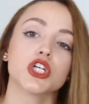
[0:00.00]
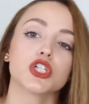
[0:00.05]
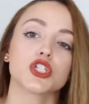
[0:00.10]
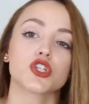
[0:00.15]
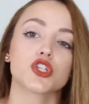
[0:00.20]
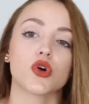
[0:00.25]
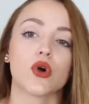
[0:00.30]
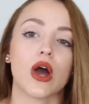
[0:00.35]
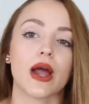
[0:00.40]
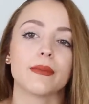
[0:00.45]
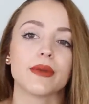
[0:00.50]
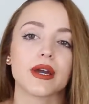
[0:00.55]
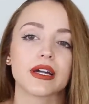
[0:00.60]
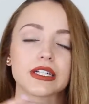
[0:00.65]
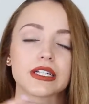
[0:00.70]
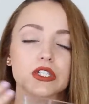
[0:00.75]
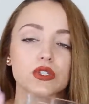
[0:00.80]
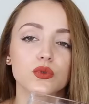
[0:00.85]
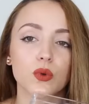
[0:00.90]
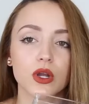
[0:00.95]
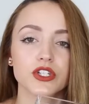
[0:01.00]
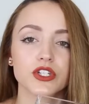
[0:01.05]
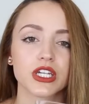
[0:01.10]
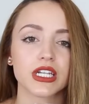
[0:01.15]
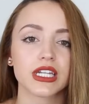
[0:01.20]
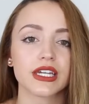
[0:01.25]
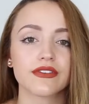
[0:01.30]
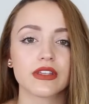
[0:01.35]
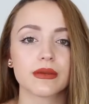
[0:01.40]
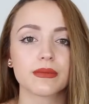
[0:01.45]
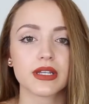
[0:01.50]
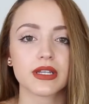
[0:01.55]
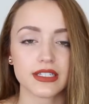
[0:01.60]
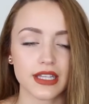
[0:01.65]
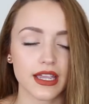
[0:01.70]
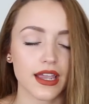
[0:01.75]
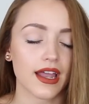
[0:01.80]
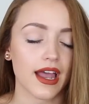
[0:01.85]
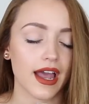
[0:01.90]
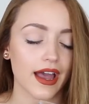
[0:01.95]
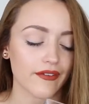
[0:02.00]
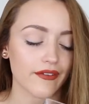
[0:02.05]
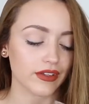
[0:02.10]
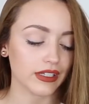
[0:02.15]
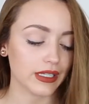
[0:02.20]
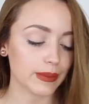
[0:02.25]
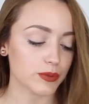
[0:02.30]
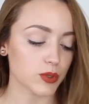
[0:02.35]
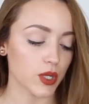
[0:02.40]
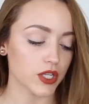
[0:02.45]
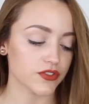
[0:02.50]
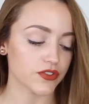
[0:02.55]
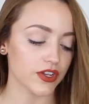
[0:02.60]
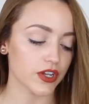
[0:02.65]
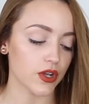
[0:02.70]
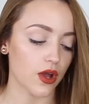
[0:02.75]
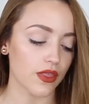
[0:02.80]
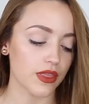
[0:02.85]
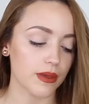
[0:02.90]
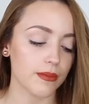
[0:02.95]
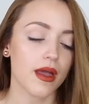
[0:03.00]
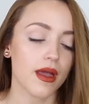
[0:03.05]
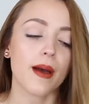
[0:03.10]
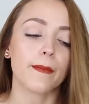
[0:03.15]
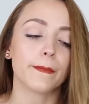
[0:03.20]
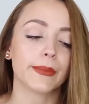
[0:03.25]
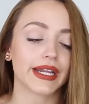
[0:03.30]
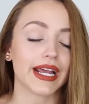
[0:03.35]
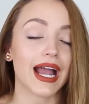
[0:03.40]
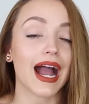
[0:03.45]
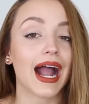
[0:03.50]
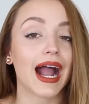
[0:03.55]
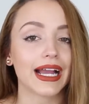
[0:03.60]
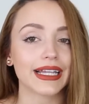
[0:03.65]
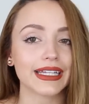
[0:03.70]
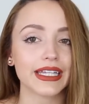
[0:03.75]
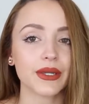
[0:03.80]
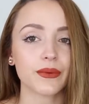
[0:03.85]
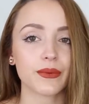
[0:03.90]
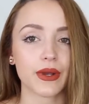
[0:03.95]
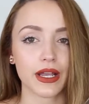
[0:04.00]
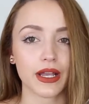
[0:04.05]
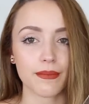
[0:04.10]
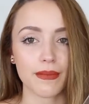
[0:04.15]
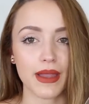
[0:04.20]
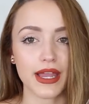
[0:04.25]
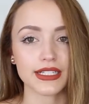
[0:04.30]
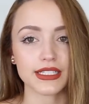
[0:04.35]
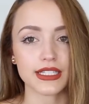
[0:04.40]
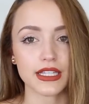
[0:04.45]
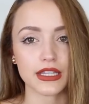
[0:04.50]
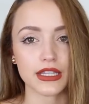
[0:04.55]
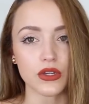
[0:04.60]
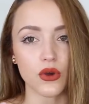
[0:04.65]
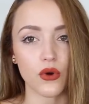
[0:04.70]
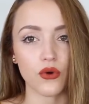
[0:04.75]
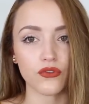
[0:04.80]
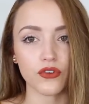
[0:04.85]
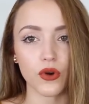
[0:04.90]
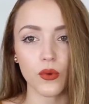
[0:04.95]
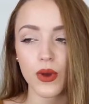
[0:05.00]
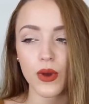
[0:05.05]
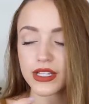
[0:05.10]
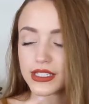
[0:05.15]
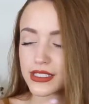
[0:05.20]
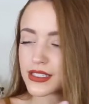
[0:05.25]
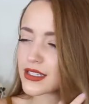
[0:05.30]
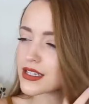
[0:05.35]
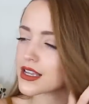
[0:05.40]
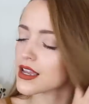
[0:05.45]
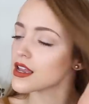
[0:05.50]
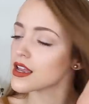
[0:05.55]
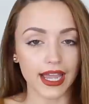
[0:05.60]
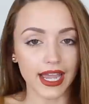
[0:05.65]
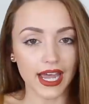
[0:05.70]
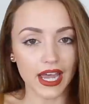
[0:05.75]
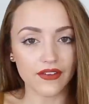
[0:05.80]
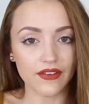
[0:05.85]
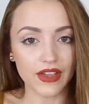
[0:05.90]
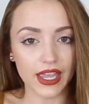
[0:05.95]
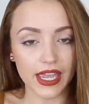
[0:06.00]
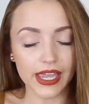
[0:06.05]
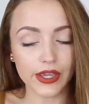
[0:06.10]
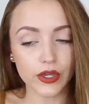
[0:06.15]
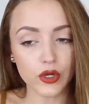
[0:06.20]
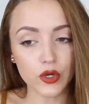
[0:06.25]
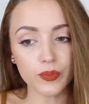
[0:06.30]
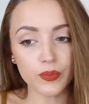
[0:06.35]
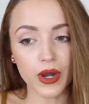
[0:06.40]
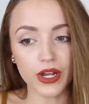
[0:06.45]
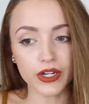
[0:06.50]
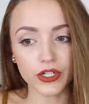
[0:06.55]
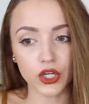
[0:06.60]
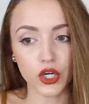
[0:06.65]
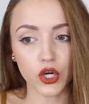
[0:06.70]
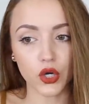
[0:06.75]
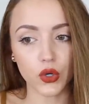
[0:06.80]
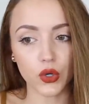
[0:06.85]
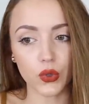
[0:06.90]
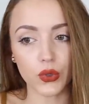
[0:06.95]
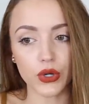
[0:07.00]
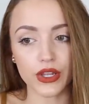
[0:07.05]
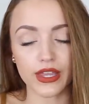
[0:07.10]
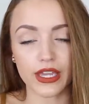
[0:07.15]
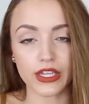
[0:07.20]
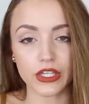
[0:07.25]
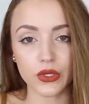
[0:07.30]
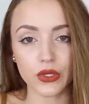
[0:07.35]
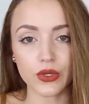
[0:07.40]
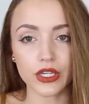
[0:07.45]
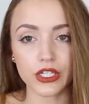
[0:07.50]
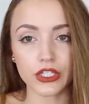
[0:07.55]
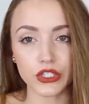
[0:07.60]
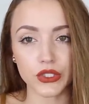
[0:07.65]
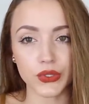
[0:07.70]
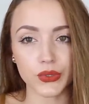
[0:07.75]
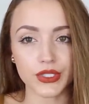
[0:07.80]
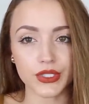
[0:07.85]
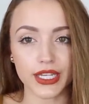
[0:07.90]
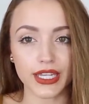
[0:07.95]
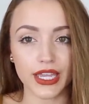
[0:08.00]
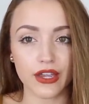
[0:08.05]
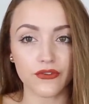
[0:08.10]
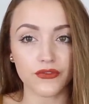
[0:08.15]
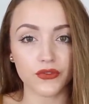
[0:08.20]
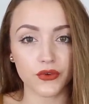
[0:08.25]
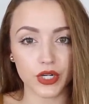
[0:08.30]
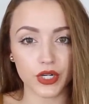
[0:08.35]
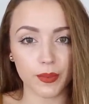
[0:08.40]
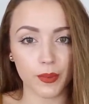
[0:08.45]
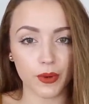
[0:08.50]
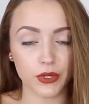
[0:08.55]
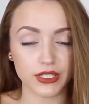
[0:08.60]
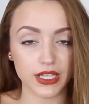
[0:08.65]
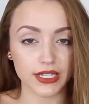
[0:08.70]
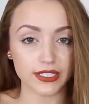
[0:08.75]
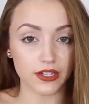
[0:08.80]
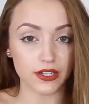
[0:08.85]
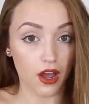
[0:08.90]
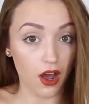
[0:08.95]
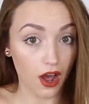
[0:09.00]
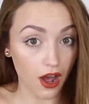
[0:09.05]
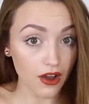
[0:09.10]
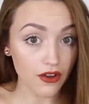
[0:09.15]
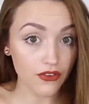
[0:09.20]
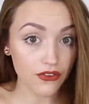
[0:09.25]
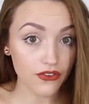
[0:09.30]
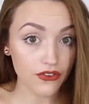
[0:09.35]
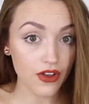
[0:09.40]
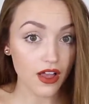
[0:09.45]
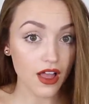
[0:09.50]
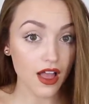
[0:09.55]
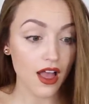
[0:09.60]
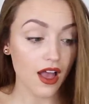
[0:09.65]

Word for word: so I'm not gonna swatch any of them because I have a lip swatch video on them, but I highly recommend the Ofra ones. I have a coupon code that you can use and get 40% off